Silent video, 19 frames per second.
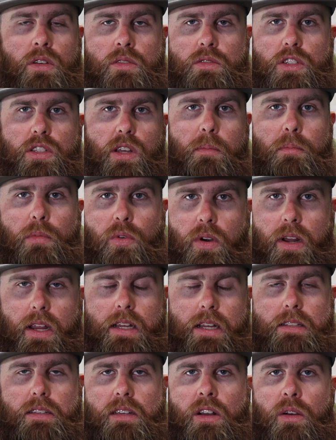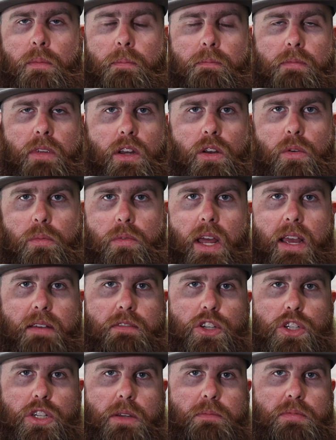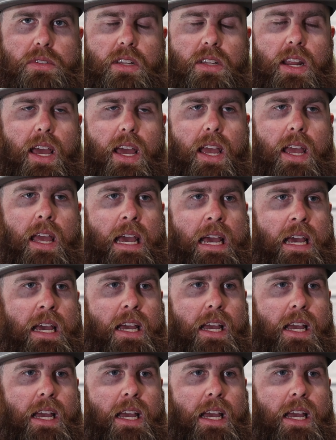on submarines and on, you know, Navy ships today